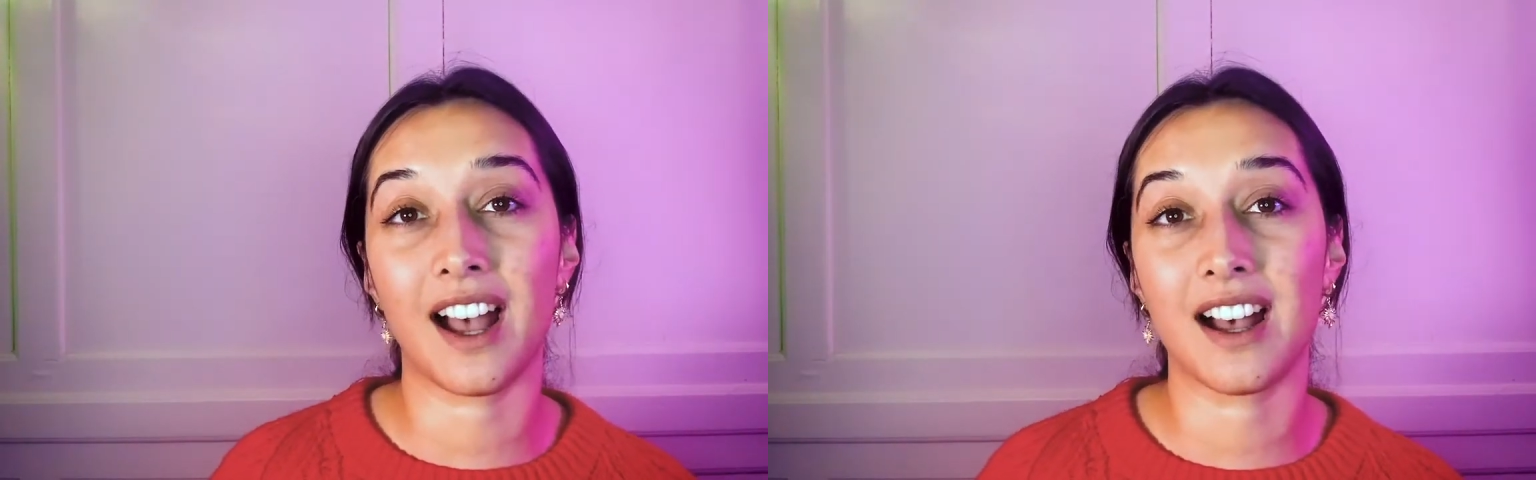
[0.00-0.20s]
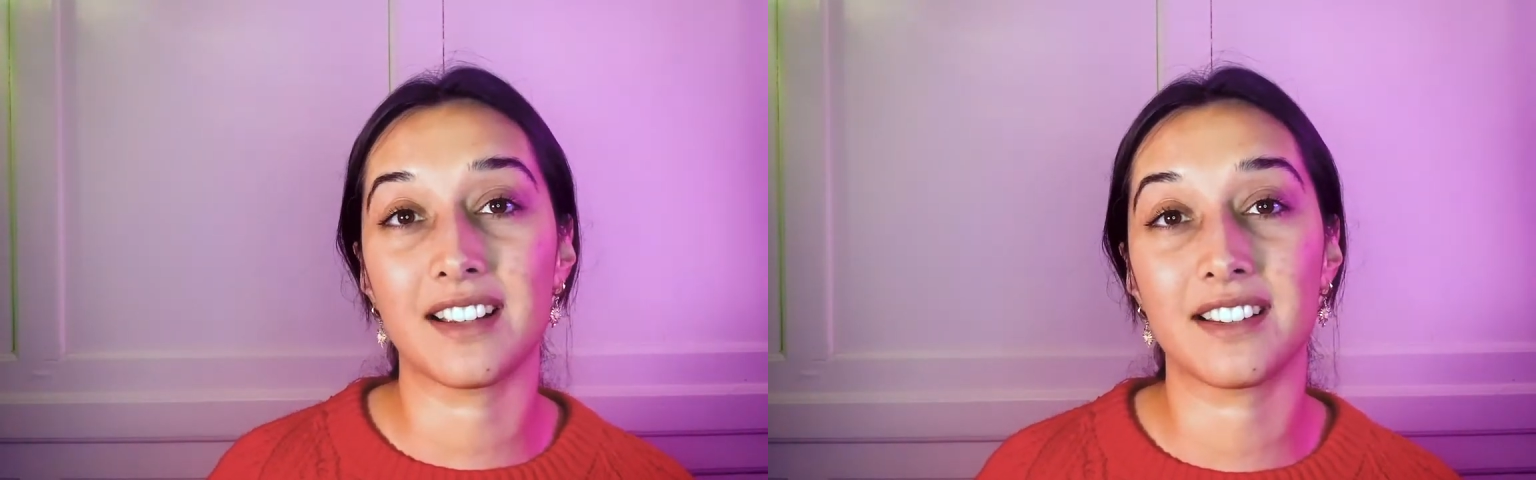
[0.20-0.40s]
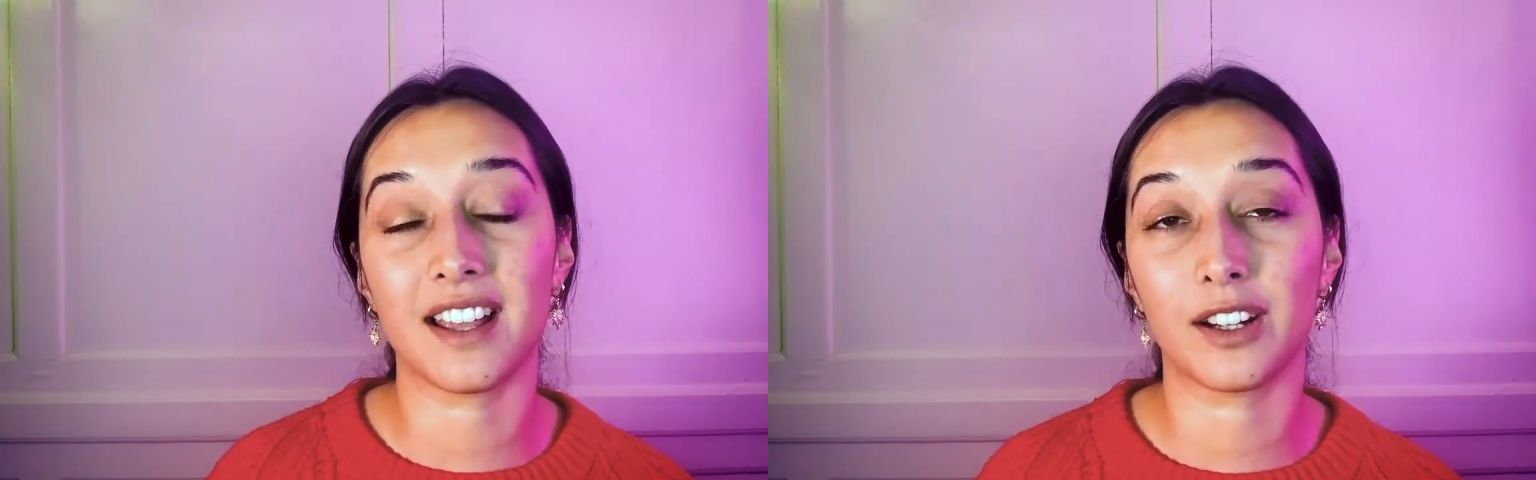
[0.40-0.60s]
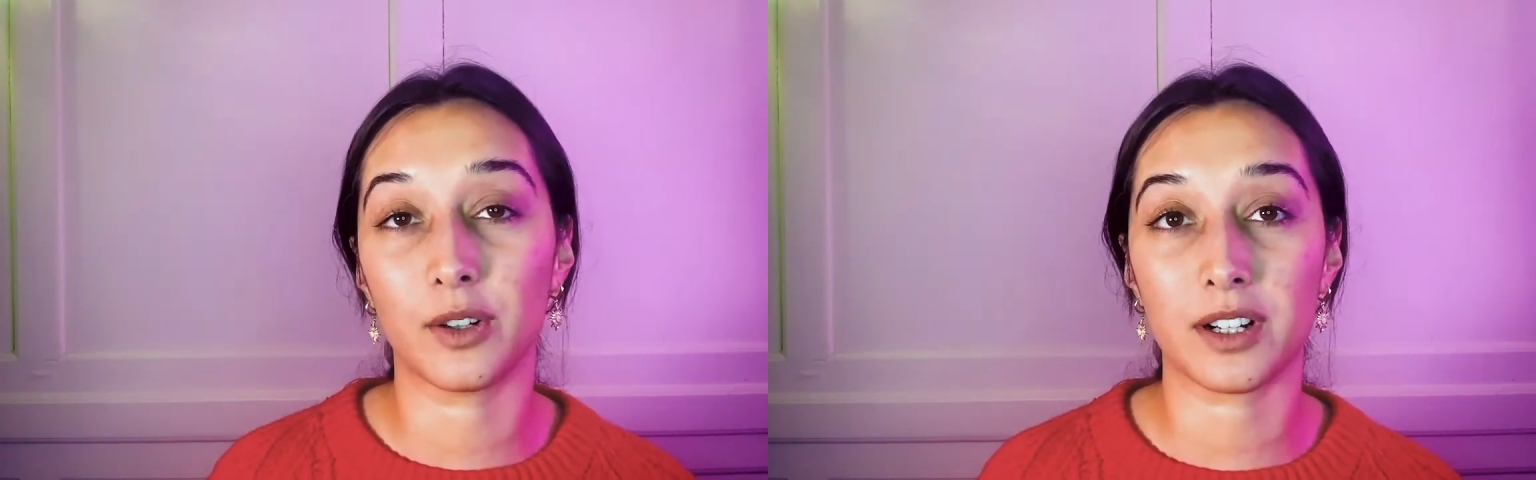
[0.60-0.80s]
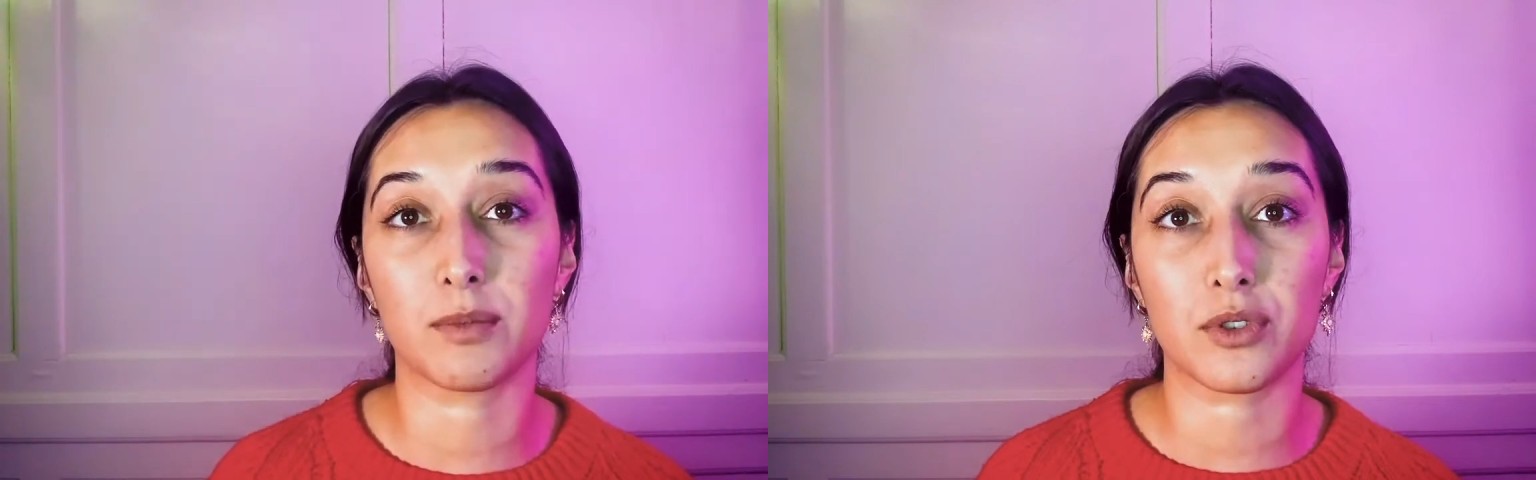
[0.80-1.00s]
as an
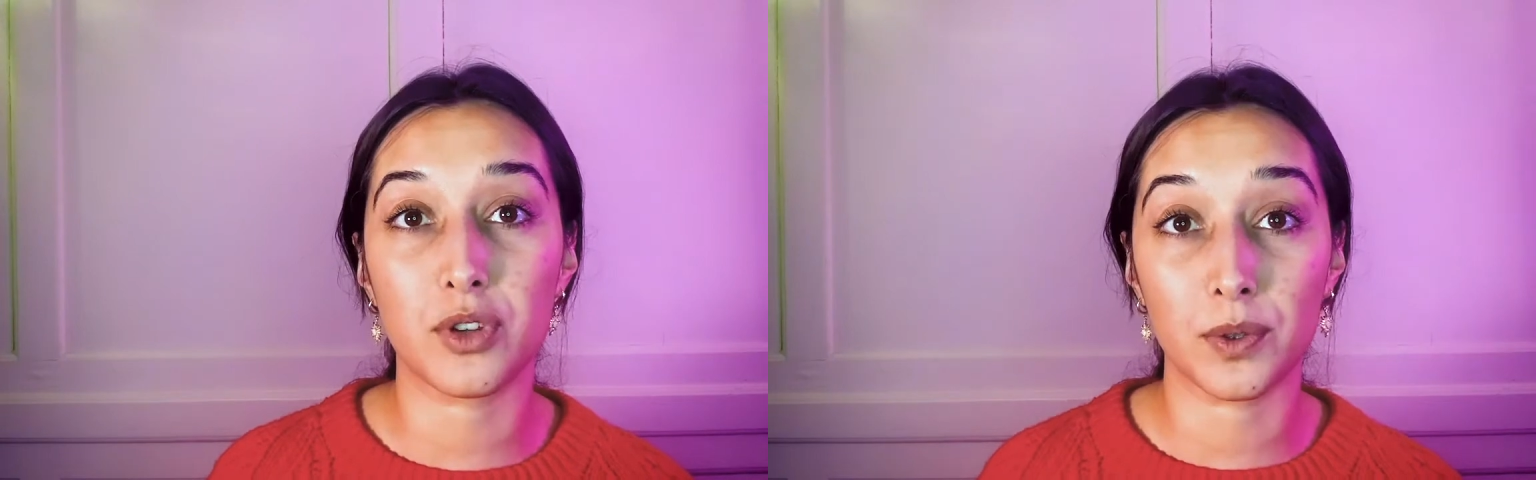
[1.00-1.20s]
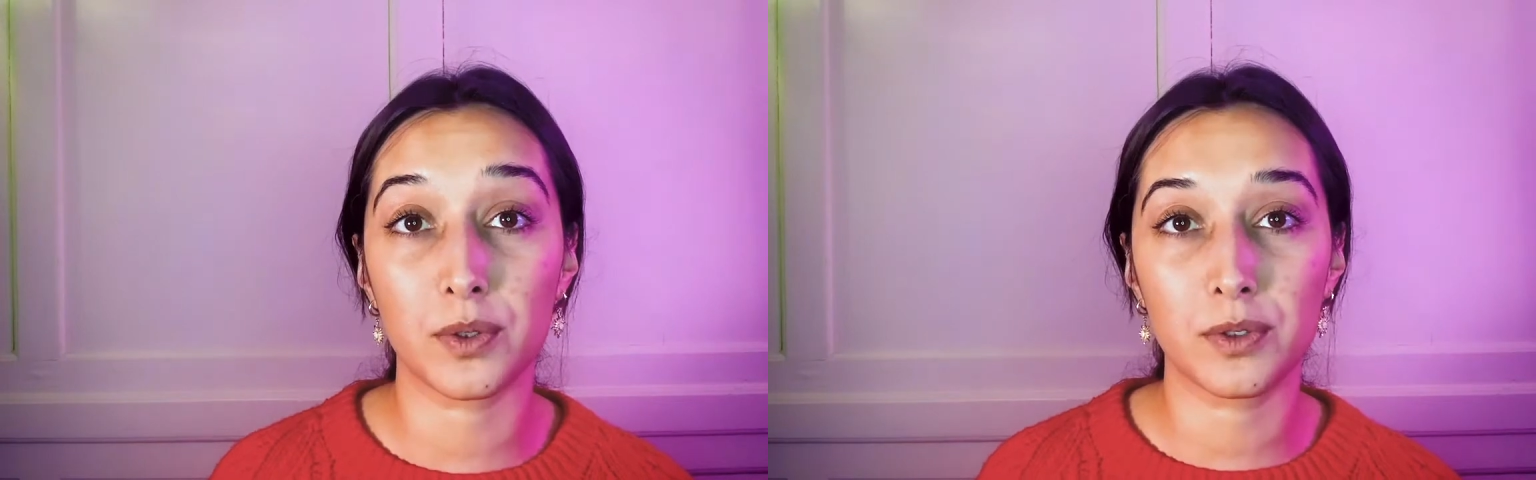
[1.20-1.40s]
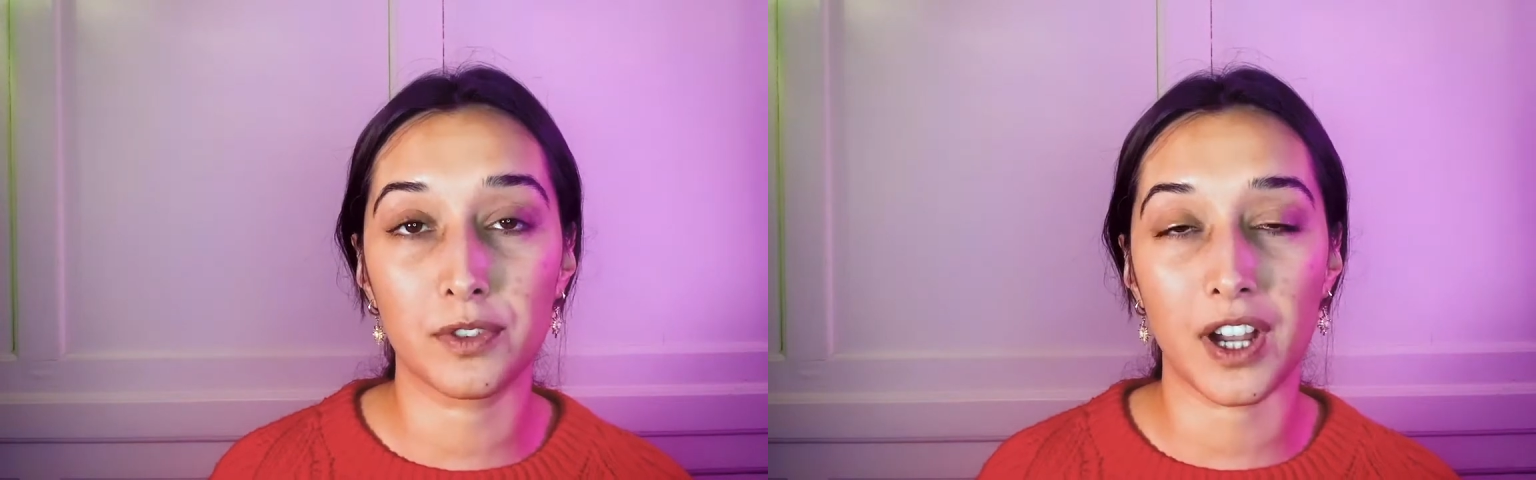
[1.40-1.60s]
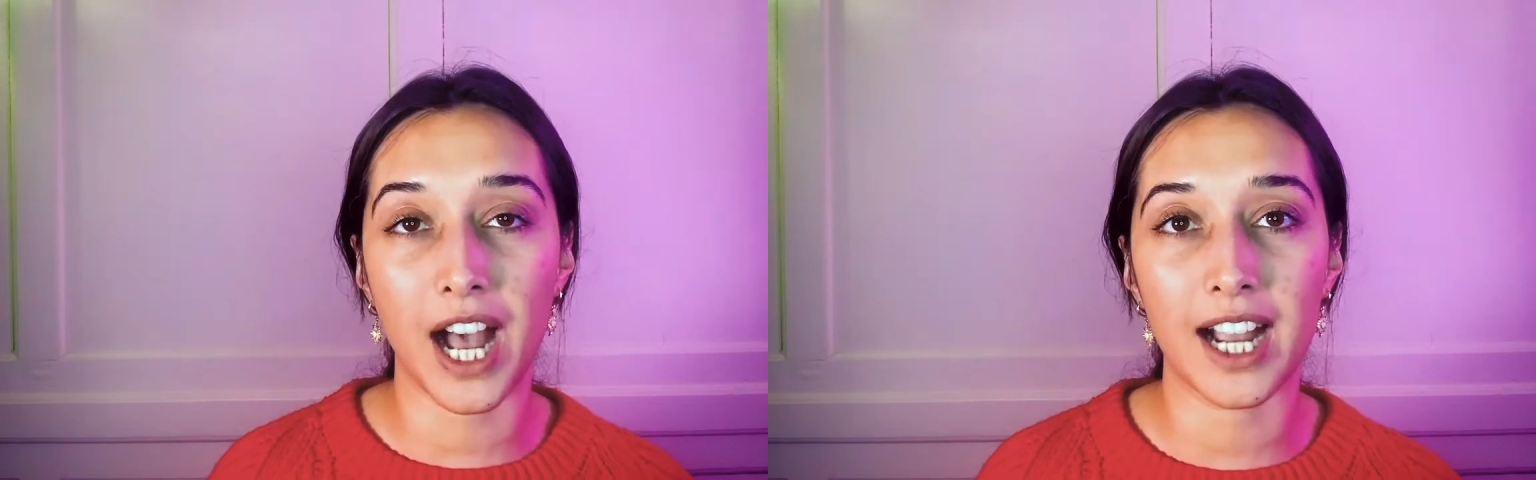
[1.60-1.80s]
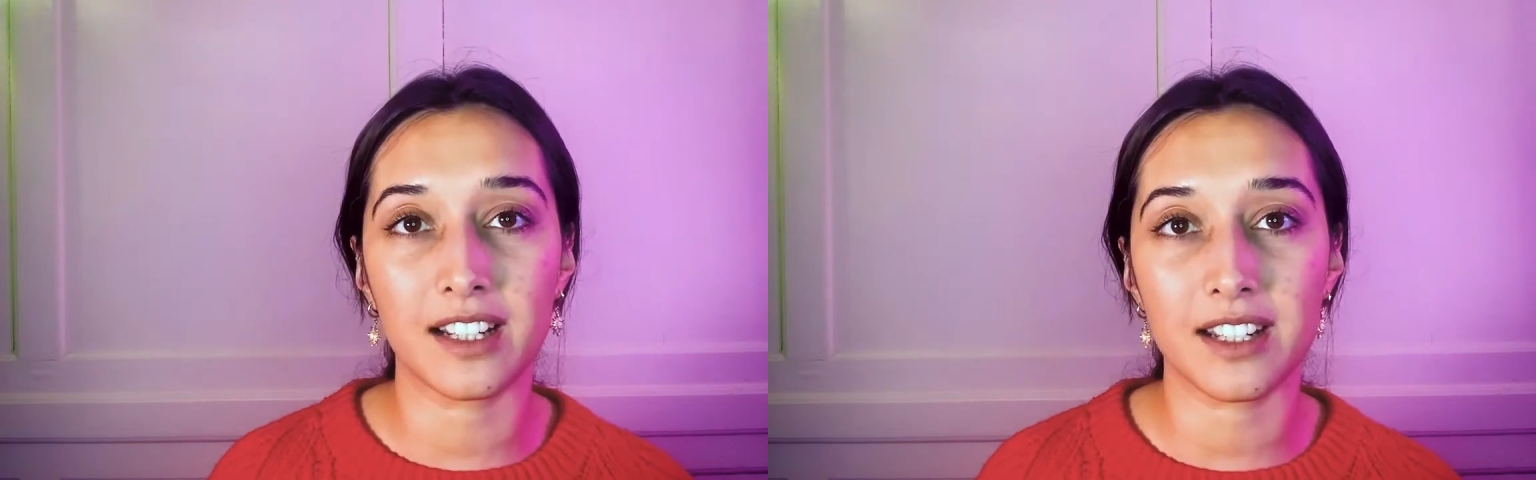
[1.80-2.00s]
incredible tool for your
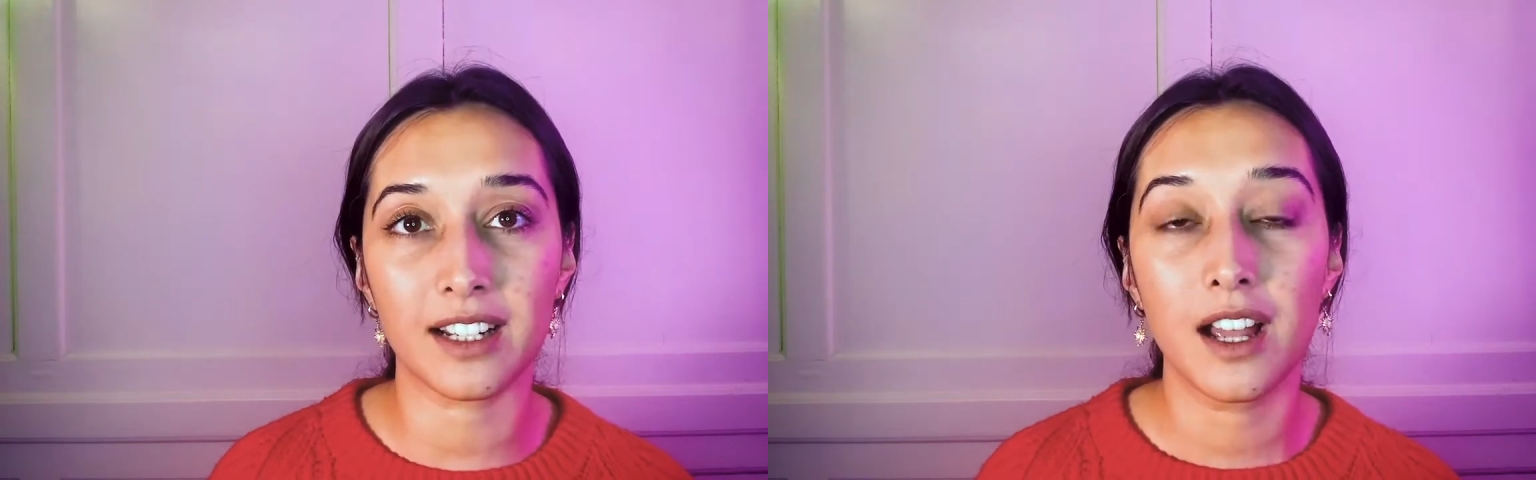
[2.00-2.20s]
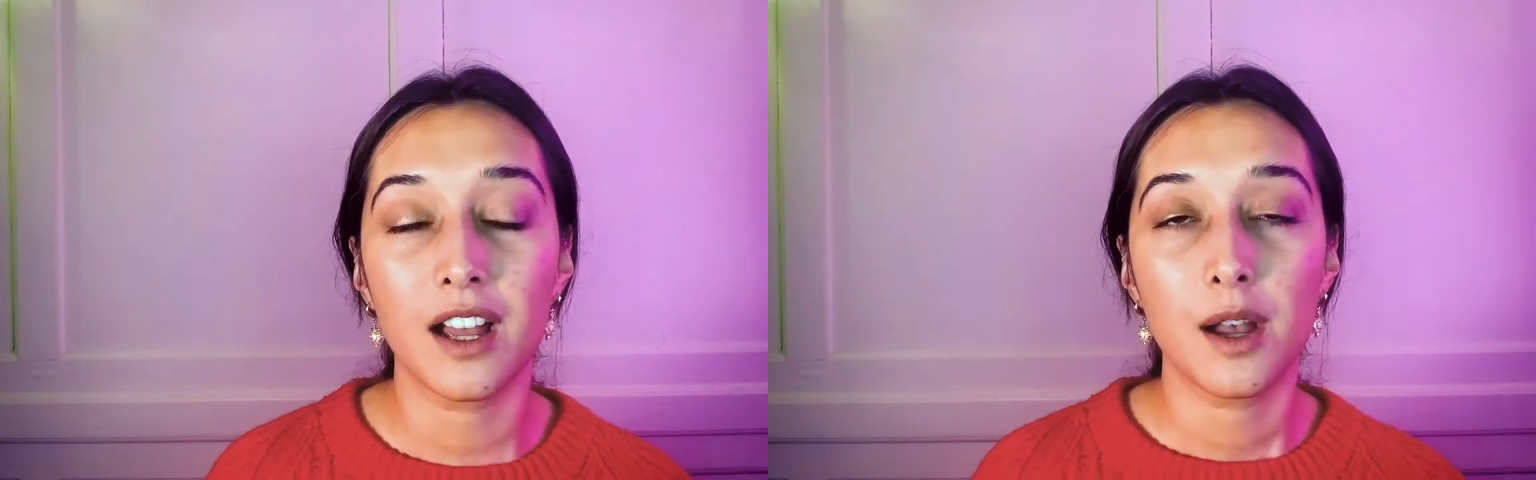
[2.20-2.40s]
acting,